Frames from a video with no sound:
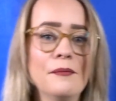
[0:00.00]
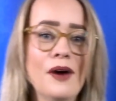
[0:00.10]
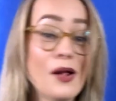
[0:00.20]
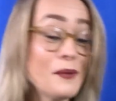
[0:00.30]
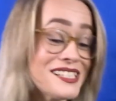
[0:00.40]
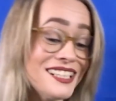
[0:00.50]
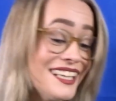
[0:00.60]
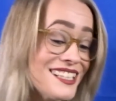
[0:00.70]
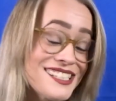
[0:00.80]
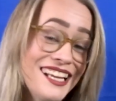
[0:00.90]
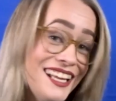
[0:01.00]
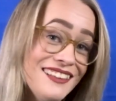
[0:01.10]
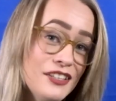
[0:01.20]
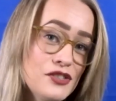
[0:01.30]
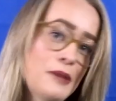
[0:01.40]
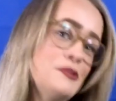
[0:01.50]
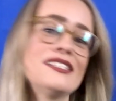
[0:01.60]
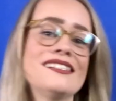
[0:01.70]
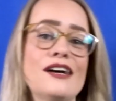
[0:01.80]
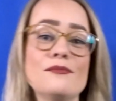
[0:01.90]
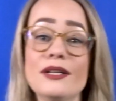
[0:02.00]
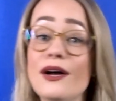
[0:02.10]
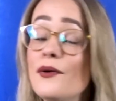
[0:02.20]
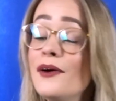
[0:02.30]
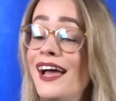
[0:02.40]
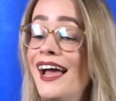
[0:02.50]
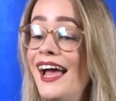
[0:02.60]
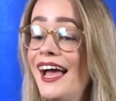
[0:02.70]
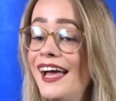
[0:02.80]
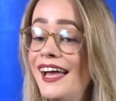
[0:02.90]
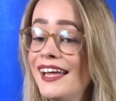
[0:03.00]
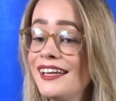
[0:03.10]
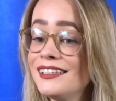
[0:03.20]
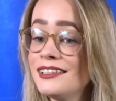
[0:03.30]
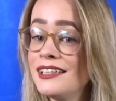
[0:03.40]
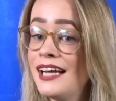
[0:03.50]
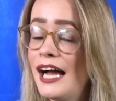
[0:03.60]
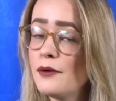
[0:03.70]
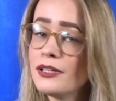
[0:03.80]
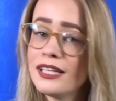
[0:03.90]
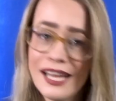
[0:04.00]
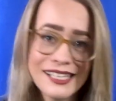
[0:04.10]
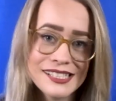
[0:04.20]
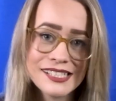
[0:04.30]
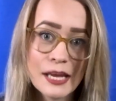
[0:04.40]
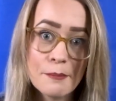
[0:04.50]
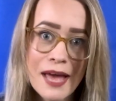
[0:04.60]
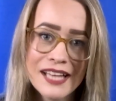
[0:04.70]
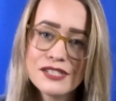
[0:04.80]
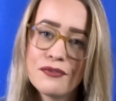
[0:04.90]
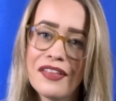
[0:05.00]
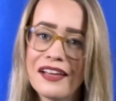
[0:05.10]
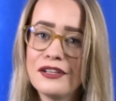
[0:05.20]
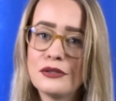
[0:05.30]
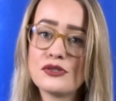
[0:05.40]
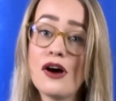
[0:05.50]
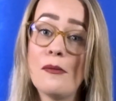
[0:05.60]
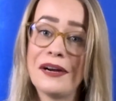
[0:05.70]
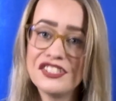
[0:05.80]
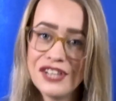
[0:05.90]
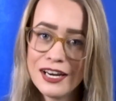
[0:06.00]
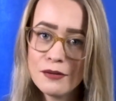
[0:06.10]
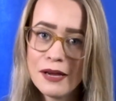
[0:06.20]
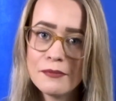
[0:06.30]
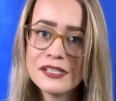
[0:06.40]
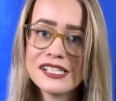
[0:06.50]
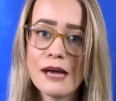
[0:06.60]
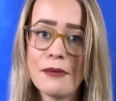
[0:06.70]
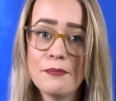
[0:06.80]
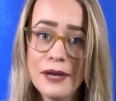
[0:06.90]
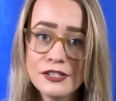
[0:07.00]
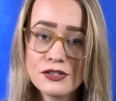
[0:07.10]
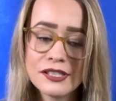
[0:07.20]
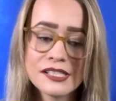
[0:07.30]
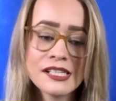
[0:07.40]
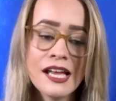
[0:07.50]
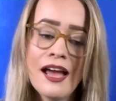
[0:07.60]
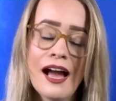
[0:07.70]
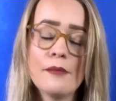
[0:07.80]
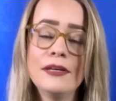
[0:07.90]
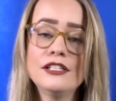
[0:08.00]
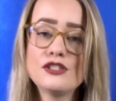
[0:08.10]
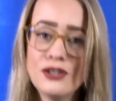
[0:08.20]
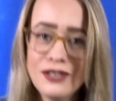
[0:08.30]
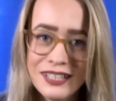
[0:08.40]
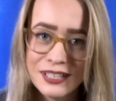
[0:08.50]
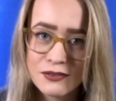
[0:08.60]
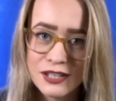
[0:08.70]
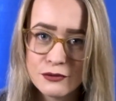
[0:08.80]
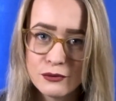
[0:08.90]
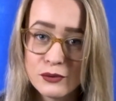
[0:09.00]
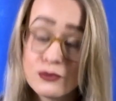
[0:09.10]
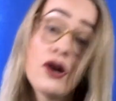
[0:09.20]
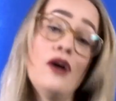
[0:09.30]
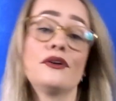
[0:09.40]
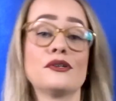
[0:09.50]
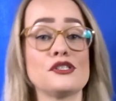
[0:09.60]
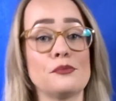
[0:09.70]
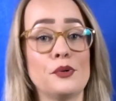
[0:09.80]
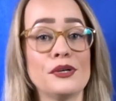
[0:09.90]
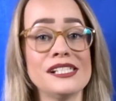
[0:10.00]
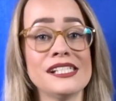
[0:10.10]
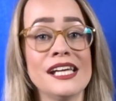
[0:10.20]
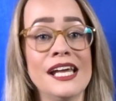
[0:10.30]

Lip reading: Always links in the description down below. And I would like to say a massive thank you to all my channel members and my patrons. I'm eternally grateful for all your support.